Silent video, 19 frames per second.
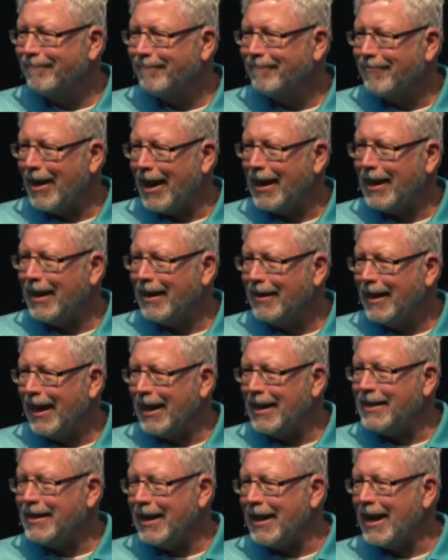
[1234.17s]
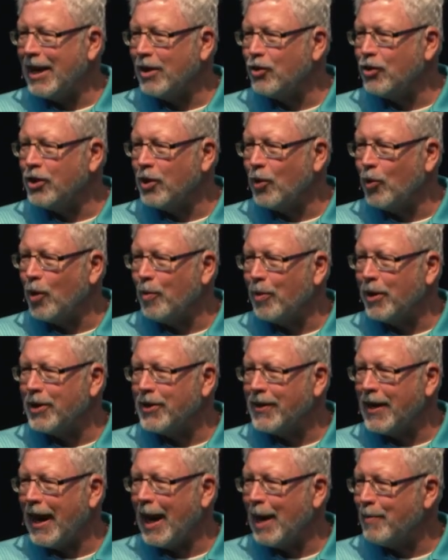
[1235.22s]
Right? Any teenagers in the room want to
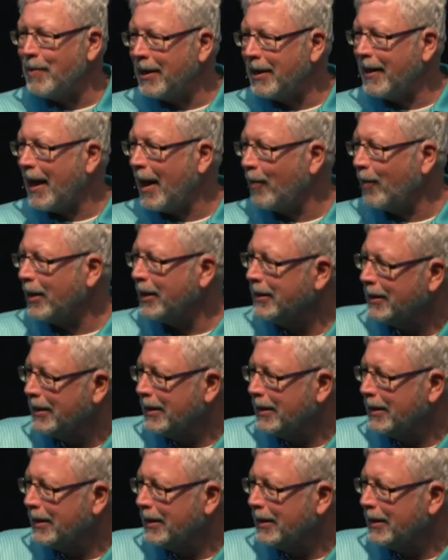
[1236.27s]
say amen to that one?